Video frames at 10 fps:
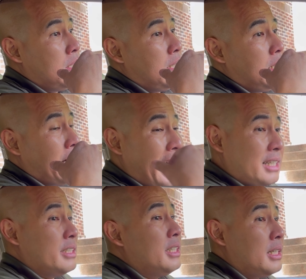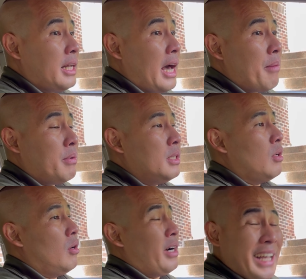uh, accident happen
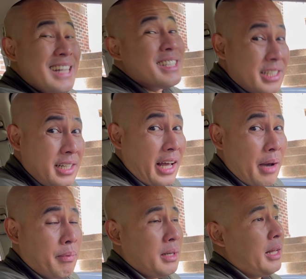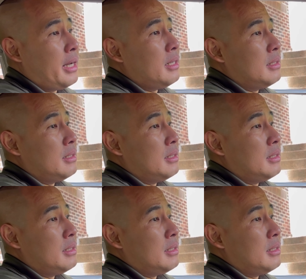or incident happen like